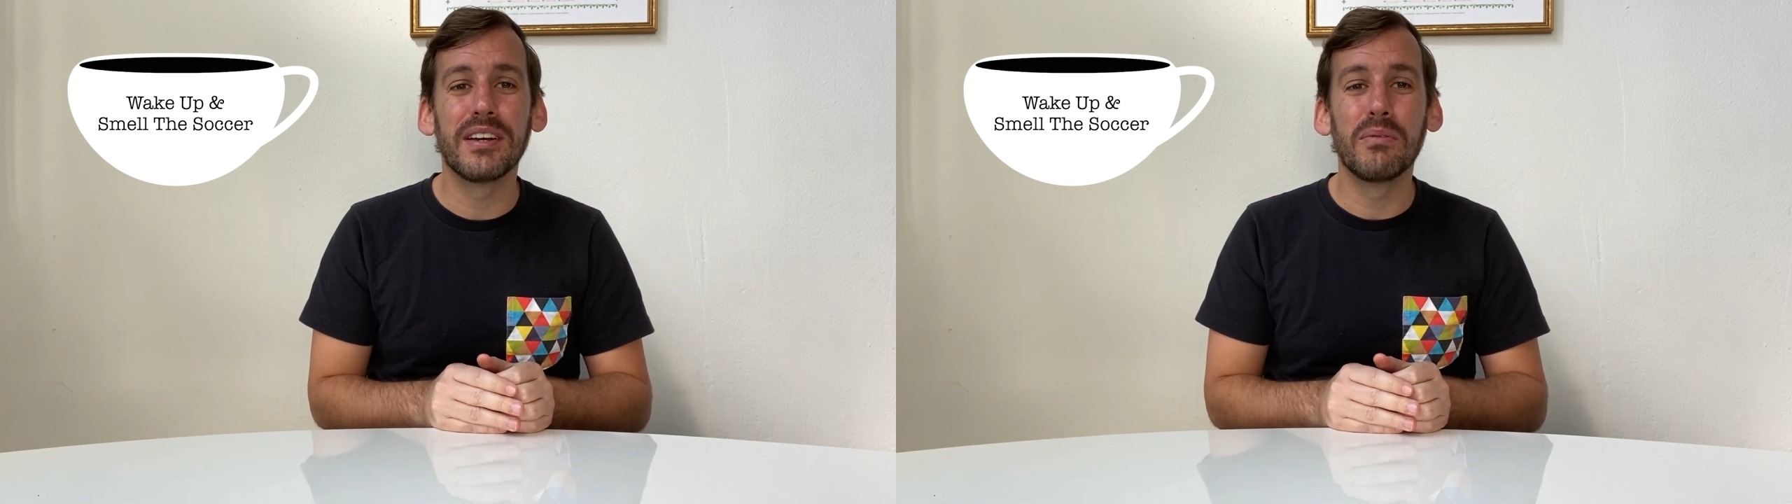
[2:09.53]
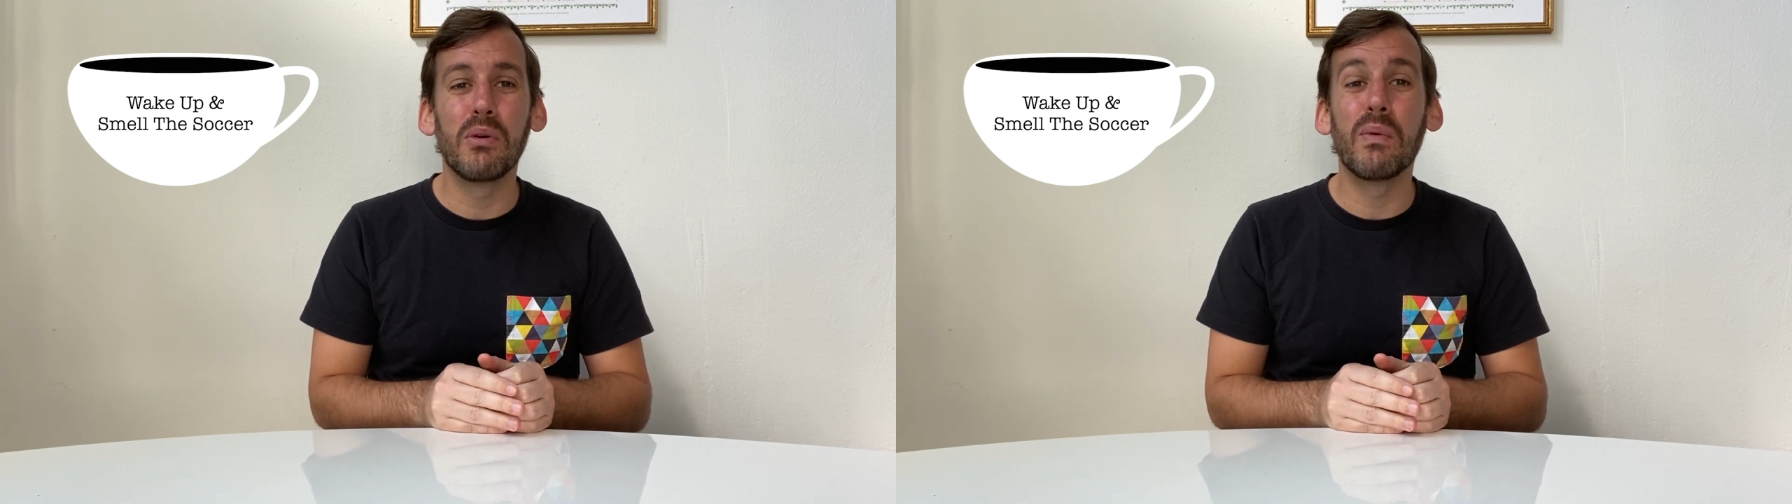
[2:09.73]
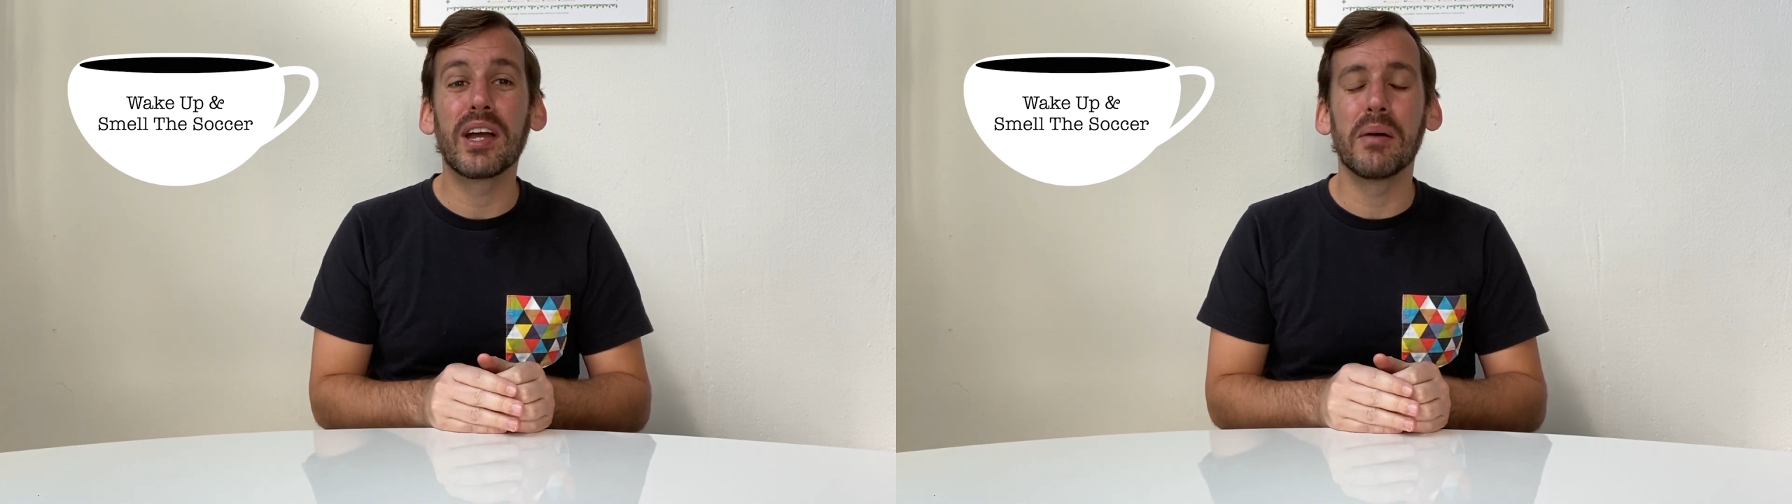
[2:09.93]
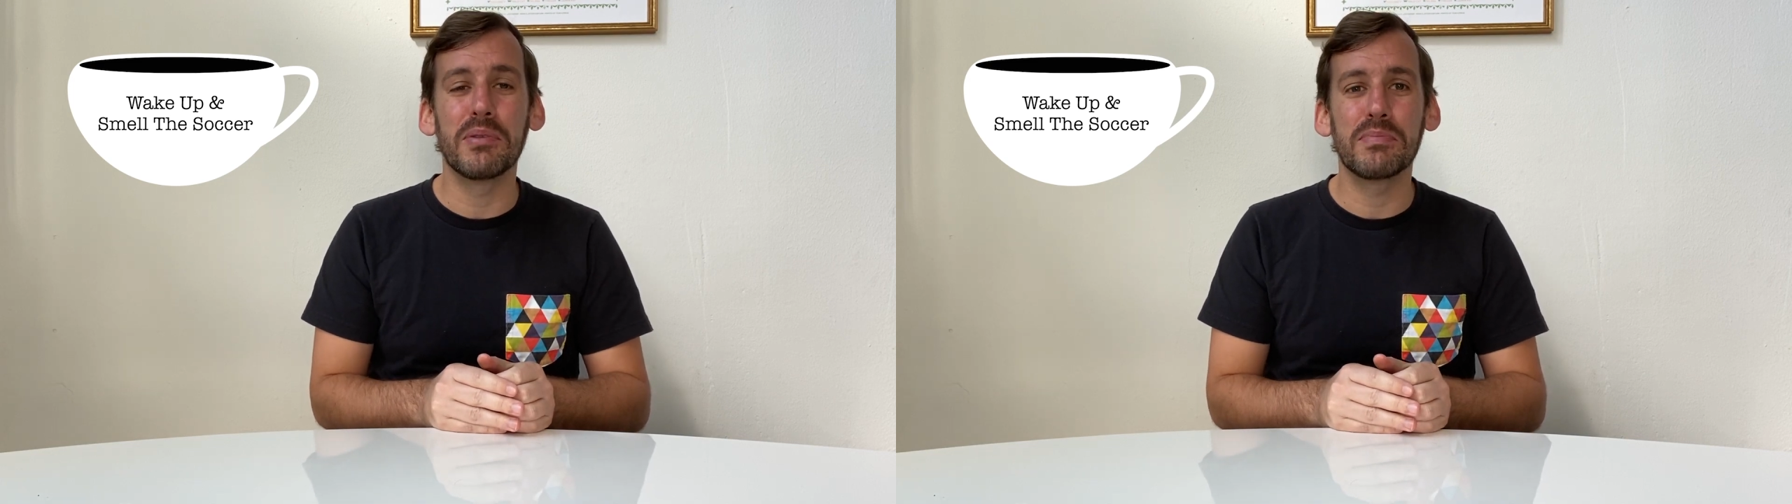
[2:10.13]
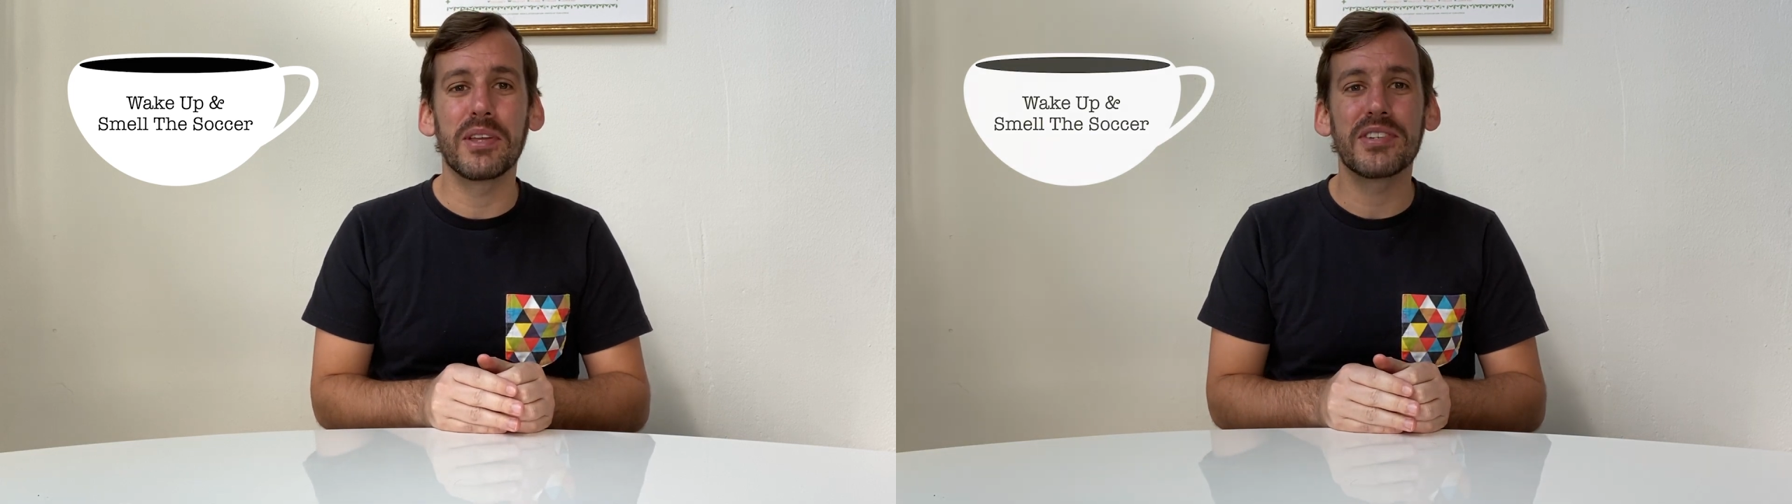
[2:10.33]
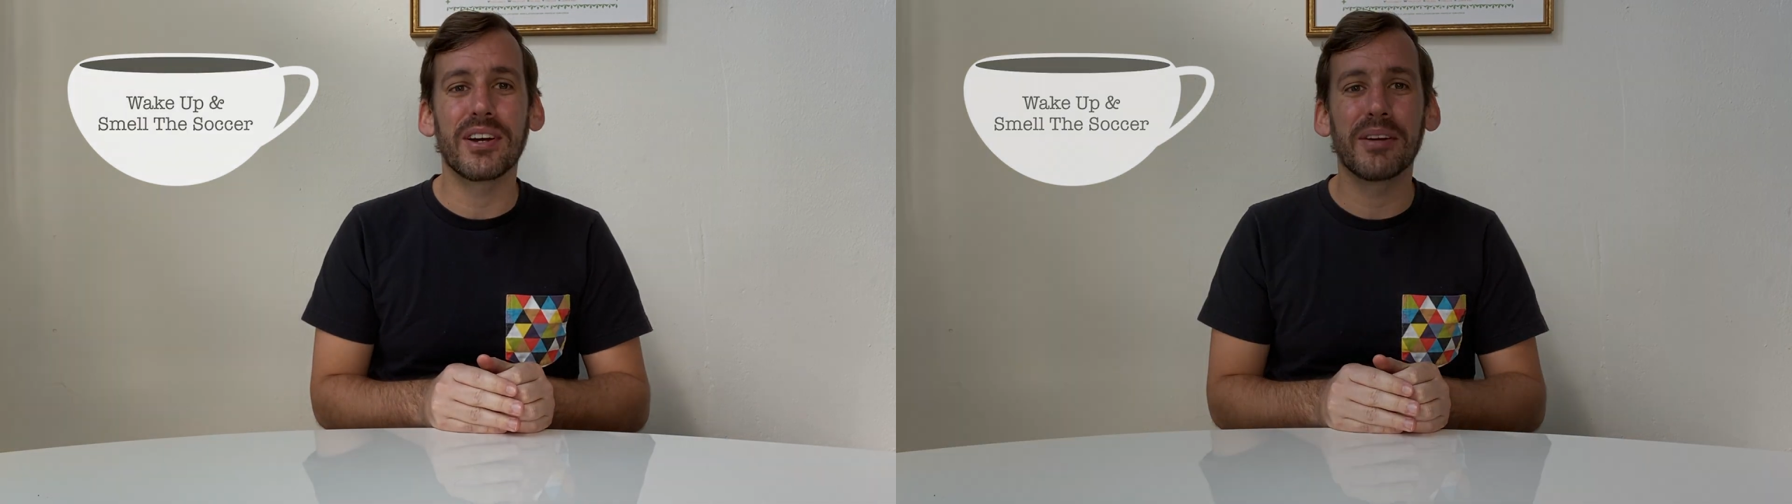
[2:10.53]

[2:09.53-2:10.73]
when we wake up and smell the soccer.